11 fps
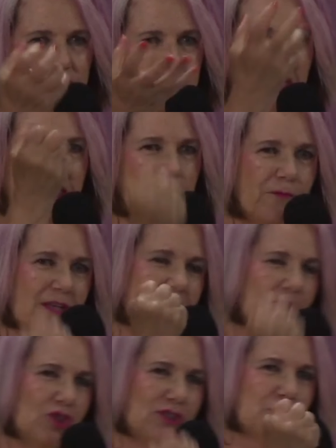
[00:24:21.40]
make a fist
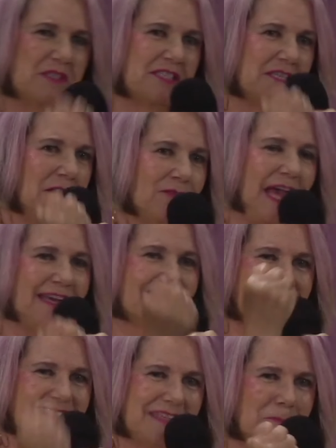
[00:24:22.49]
and just receive that. It's
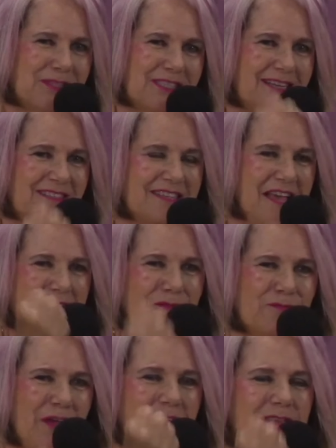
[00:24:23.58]
substance.
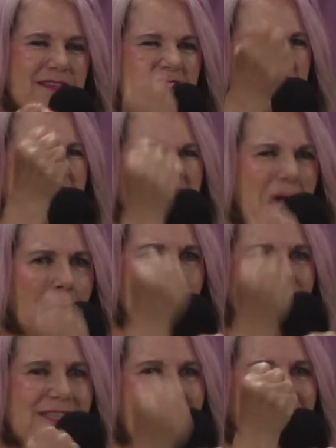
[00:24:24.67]
Faith is the
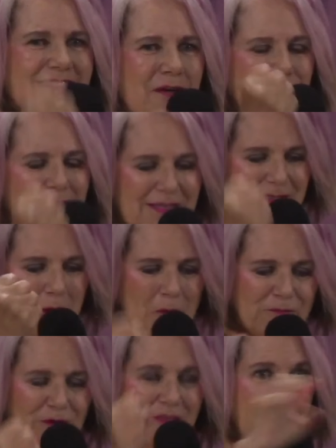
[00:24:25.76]
substance of things hoped
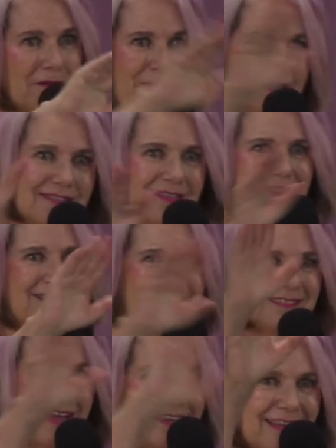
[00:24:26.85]
for, the evidence of
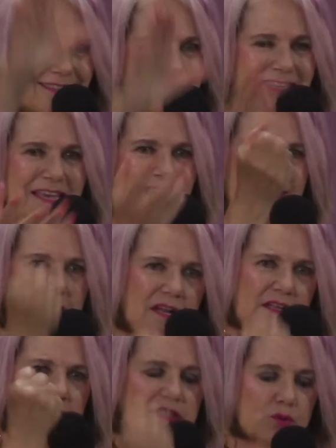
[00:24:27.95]
things not yet seen.
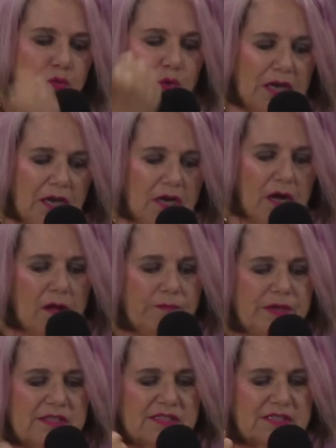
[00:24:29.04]
It's real,
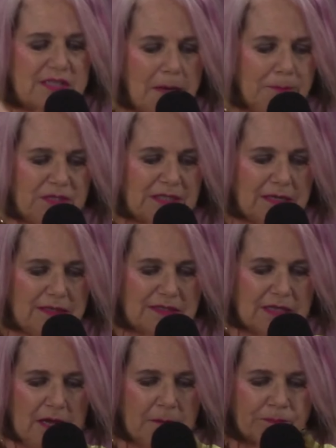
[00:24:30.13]
it's
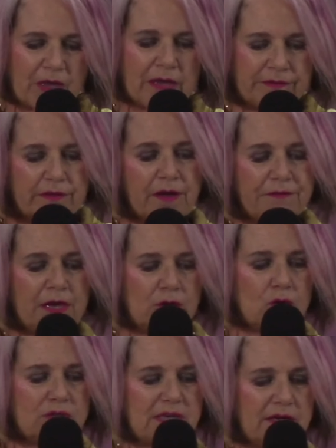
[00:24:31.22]
substance. And, and then it
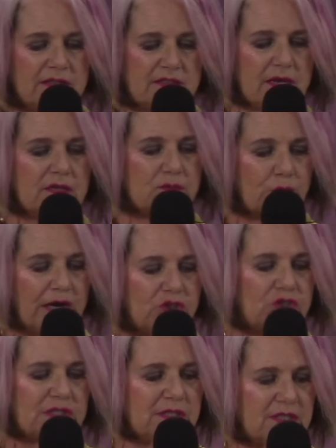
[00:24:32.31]
goes on to say, His
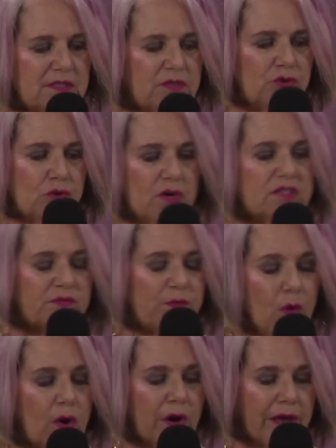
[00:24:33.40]
righteousness endures
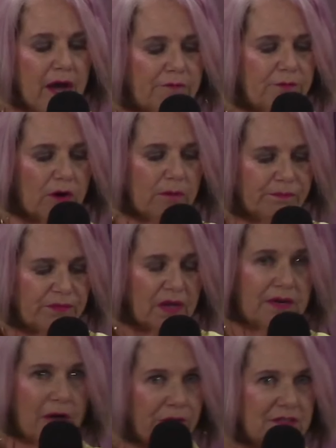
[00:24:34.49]
forever.
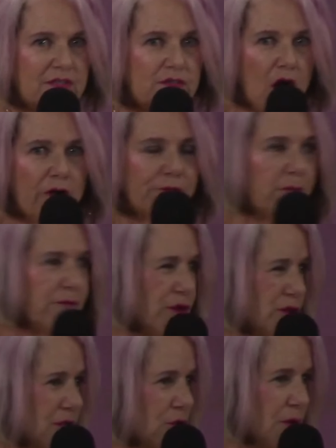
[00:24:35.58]
Now, this is all from
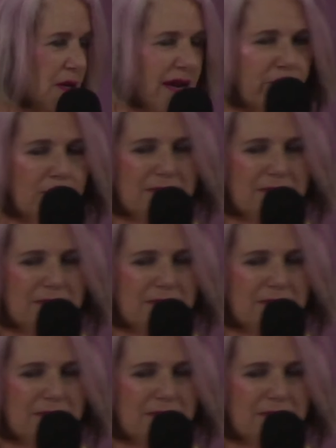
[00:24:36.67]
verse 3. Everyone